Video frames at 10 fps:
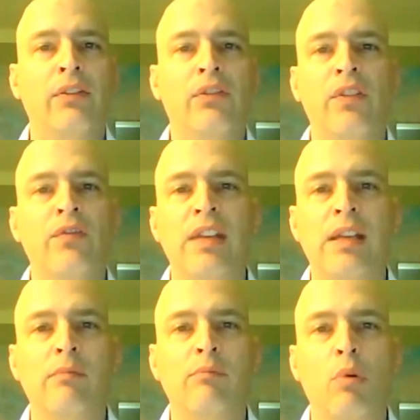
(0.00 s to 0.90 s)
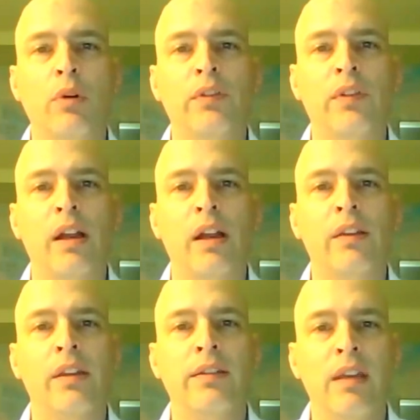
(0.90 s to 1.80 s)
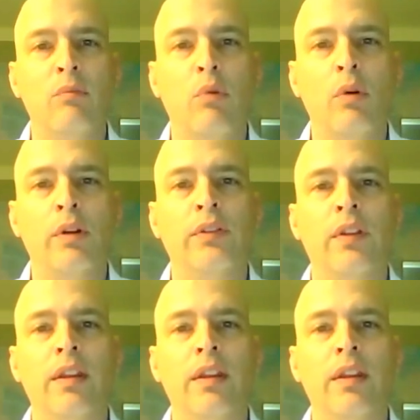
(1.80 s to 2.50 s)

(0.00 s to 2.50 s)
it's 15 points there, and then 10 points,